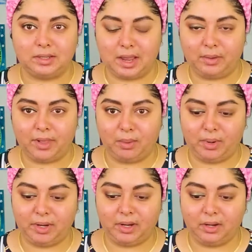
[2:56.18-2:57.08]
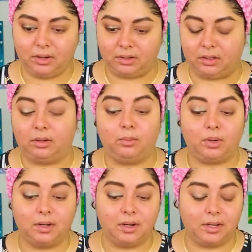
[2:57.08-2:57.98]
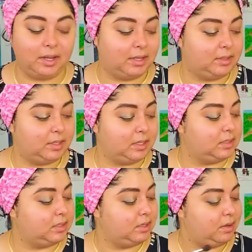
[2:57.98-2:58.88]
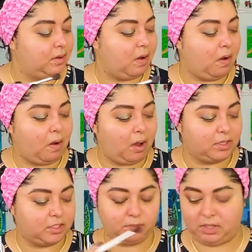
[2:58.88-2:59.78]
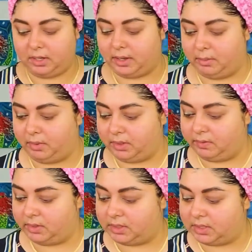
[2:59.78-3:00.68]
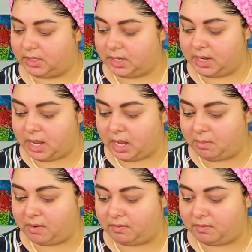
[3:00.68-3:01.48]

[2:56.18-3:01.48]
now that we're here, we're gonna get this Cosmic, I believe it's the name